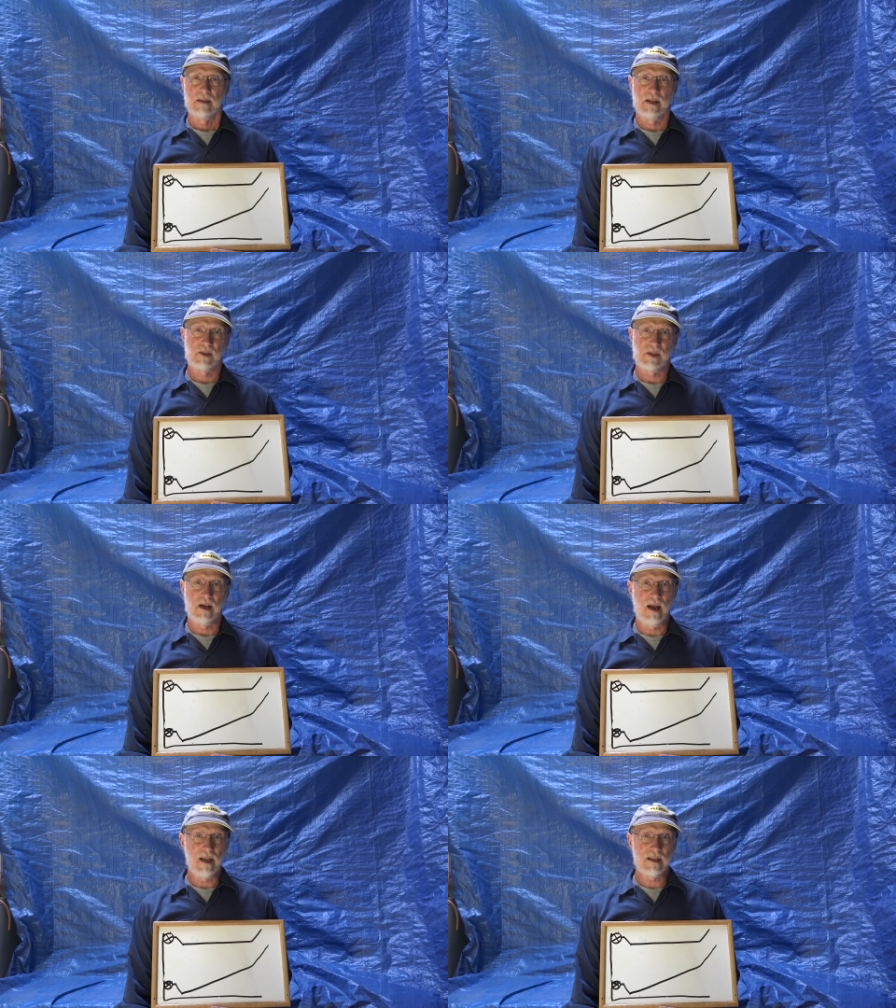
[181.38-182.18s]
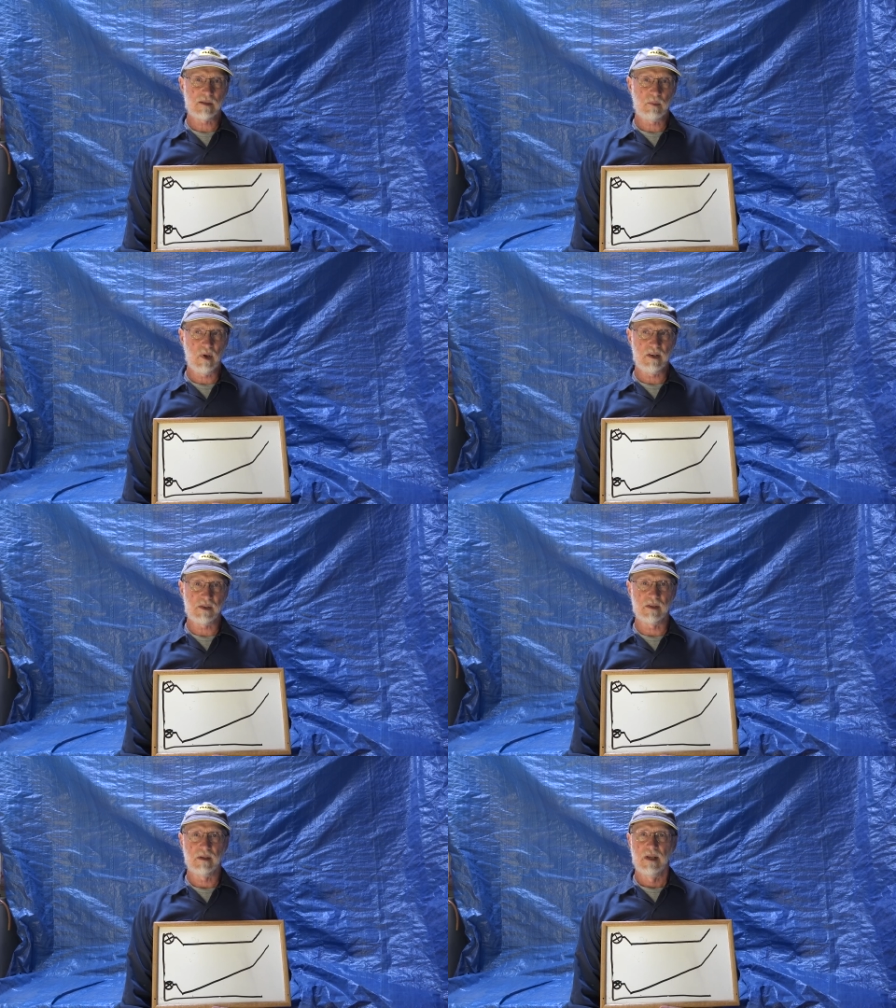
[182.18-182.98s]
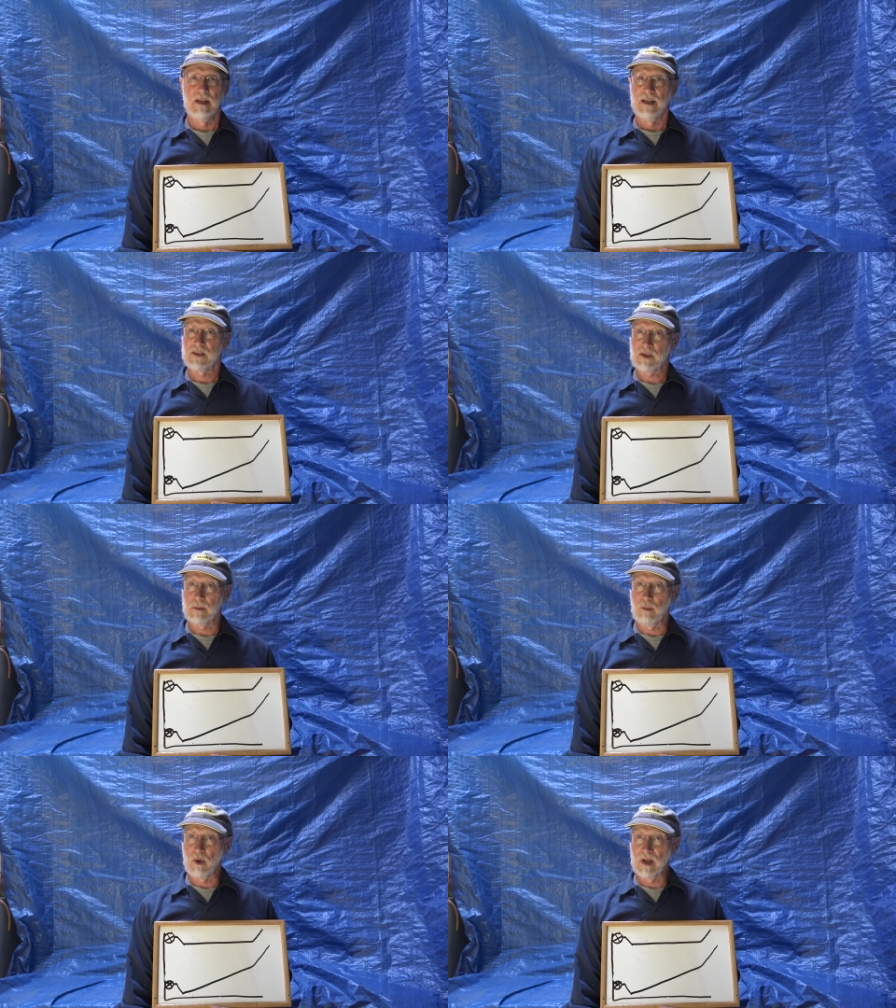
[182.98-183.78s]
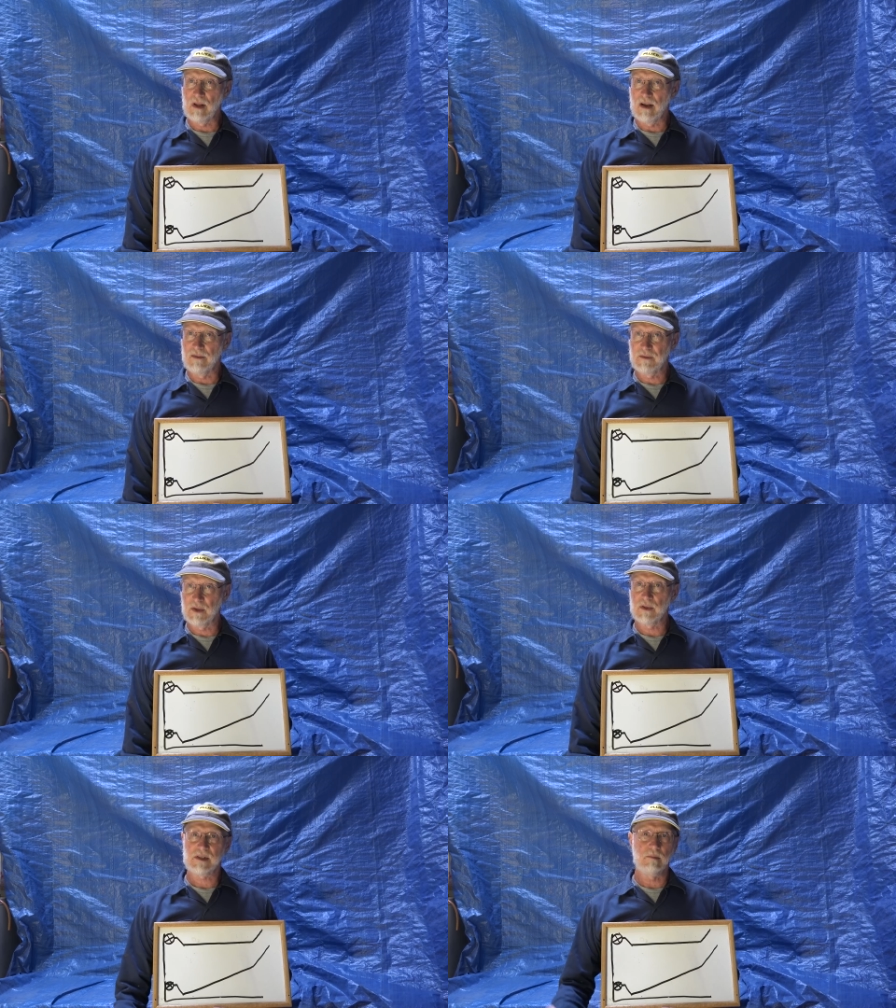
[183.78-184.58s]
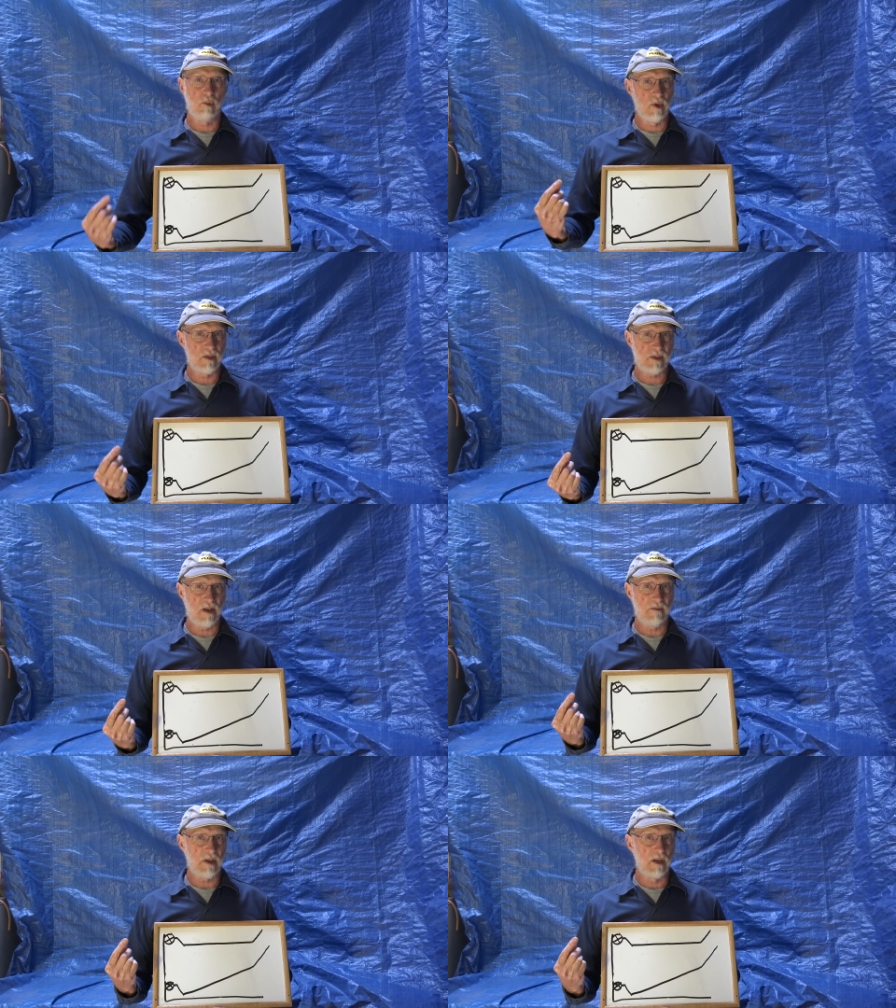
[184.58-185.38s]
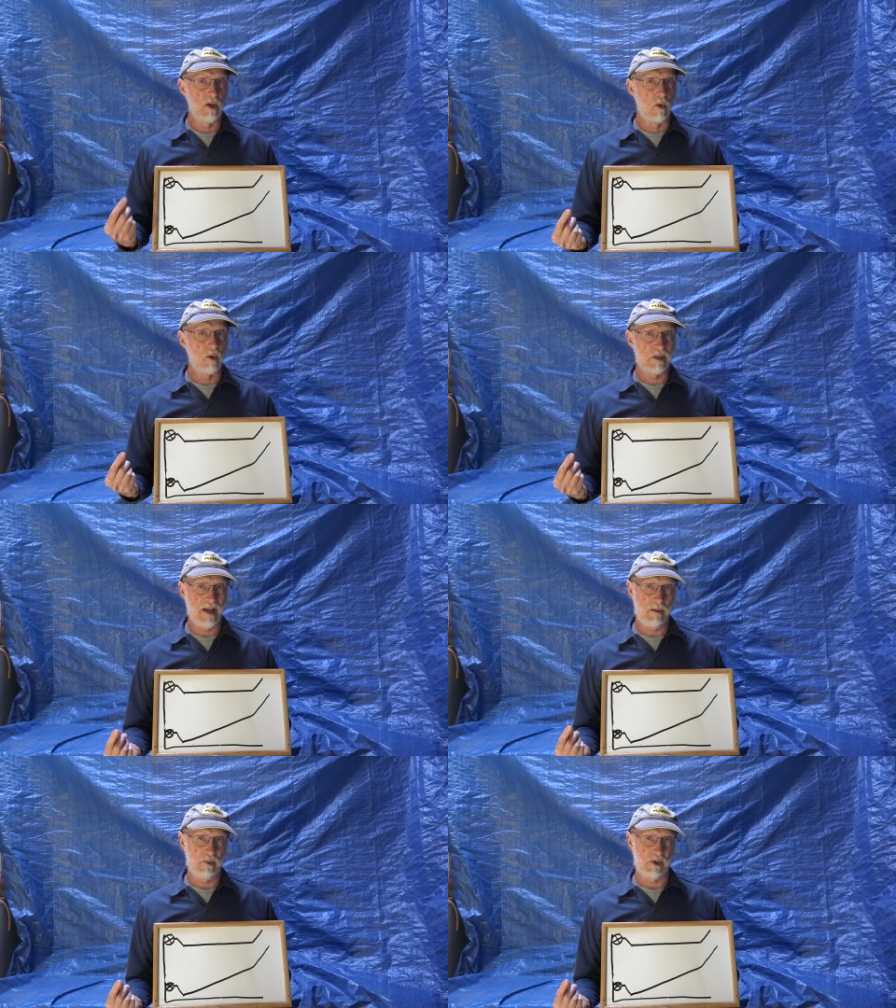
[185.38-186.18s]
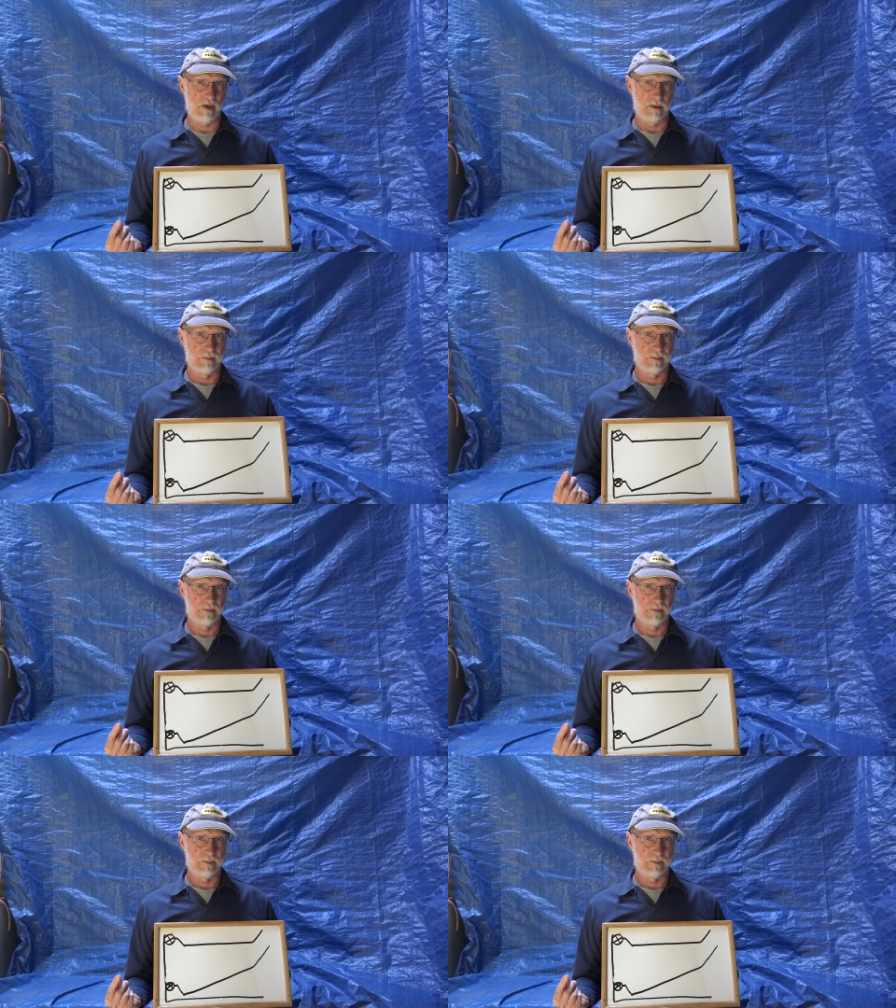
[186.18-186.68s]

that is the highest pressure, is going to boil off first and boils off at a lower temperature.